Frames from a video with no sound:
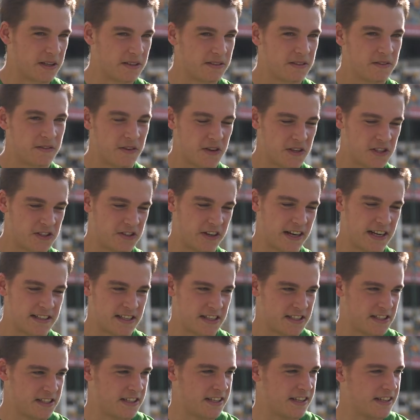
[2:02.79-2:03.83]
I first training
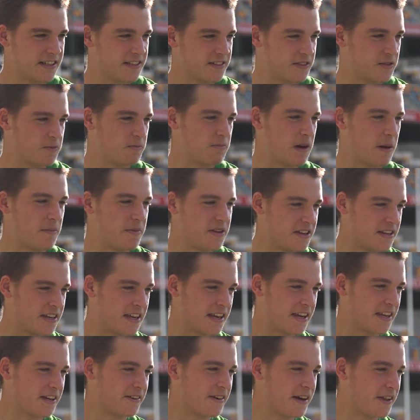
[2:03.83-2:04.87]
session here. Just remember you
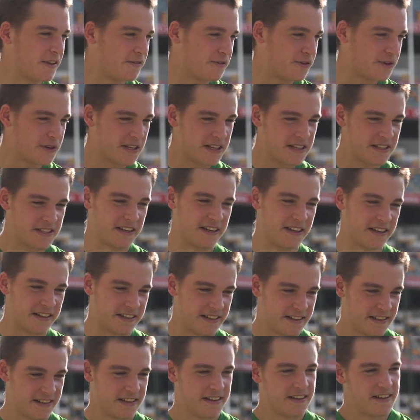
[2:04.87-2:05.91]
kicking around the footy, so it
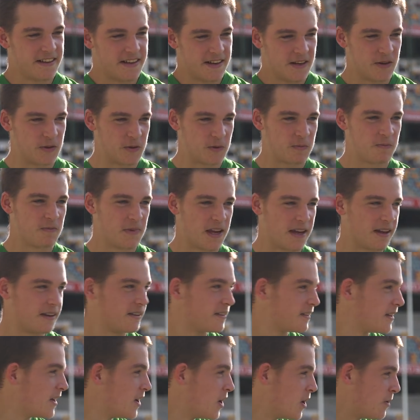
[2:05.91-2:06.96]
was, yeah,
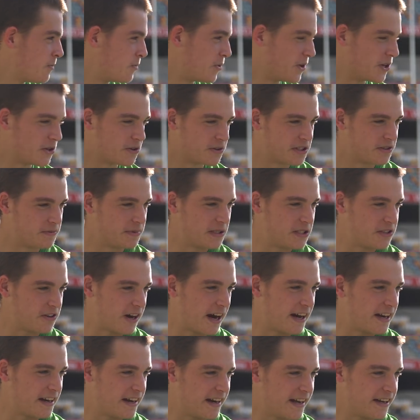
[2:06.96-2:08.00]
pretty good to be
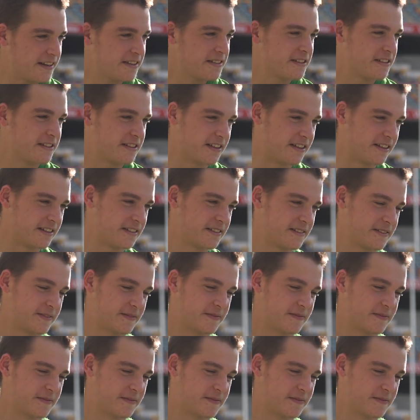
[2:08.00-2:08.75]
training now. So.